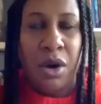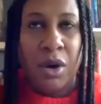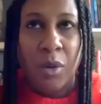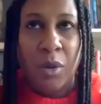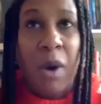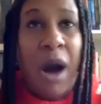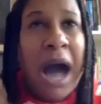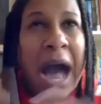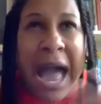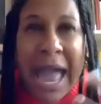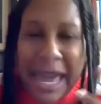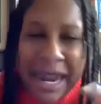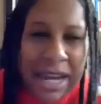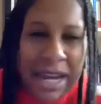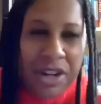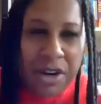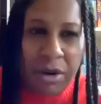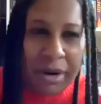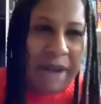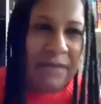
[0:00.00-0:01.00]
why, and I
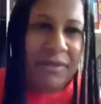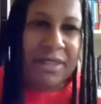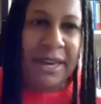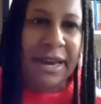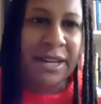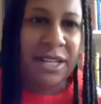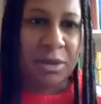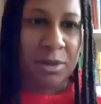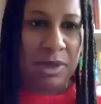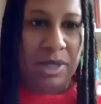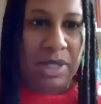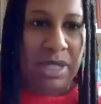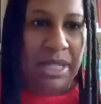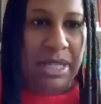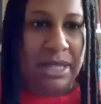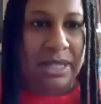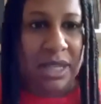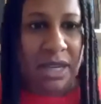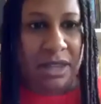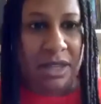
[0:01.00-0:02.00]
don't have the
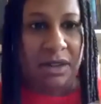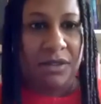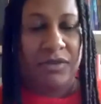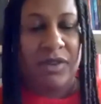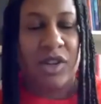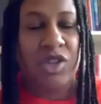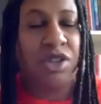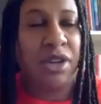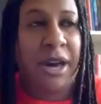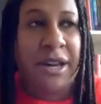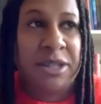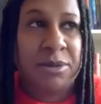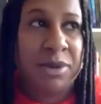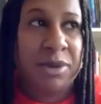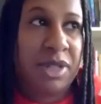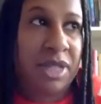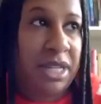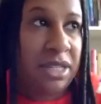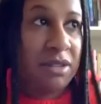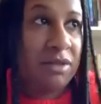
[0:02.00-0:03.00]
expertise, like the official
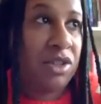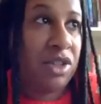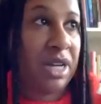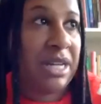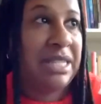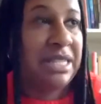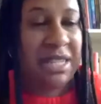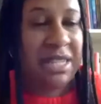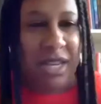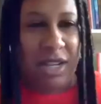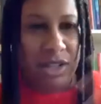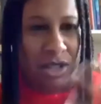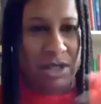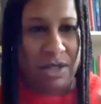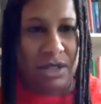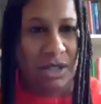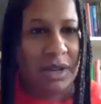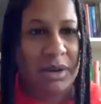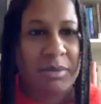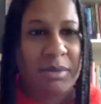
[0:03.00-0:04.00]
expertise of translation
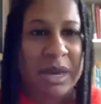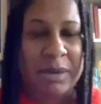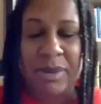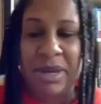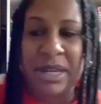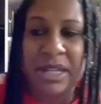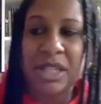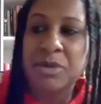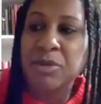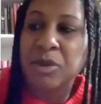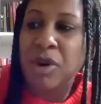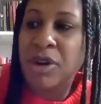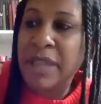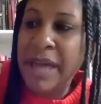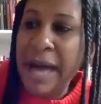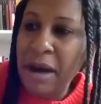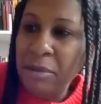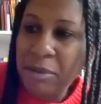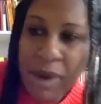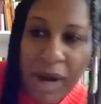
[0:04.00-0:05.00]
to maybe explore
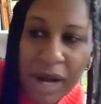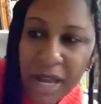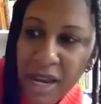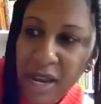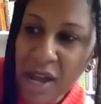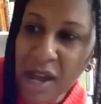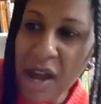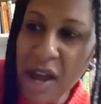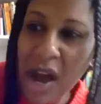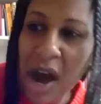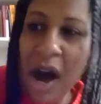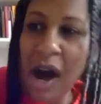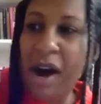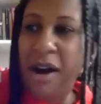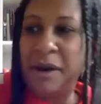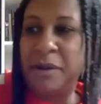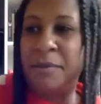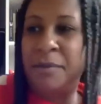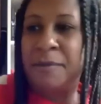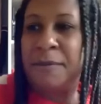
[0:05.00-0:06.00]
that, but
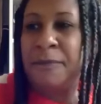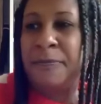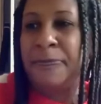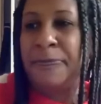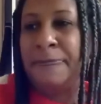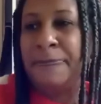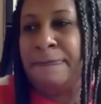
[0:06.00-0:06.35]
um